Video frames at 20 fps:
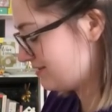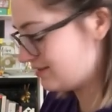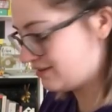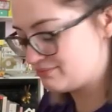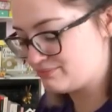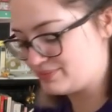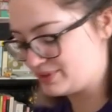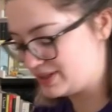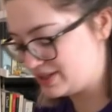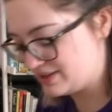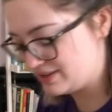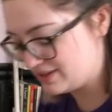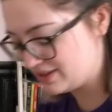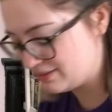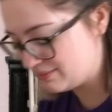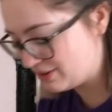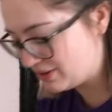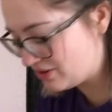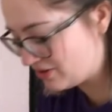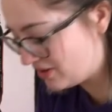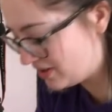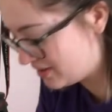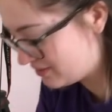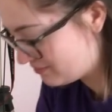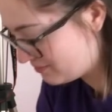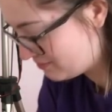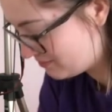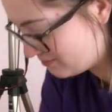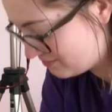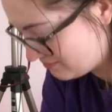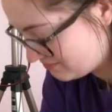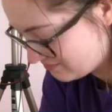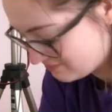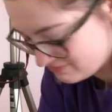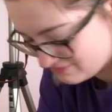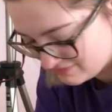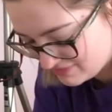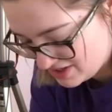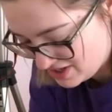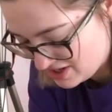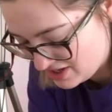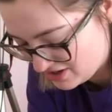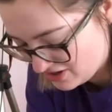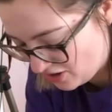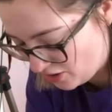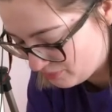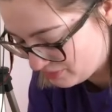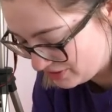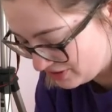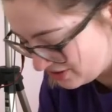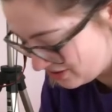I'm binning them, I can't be